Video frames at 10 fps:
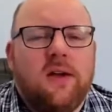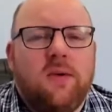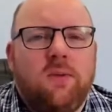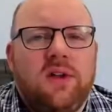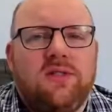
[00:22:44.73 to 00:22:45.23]

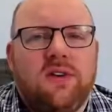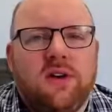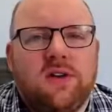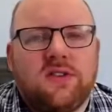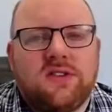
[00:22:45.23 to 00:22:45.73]
We've
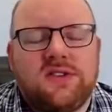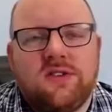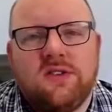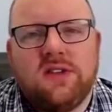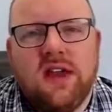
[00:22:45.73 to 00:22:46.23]
got
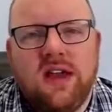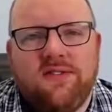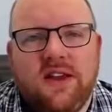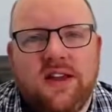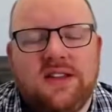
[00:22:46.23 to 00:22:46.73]

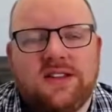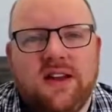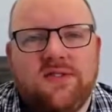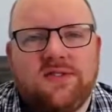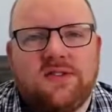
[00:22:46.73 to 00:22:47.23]
cafes that have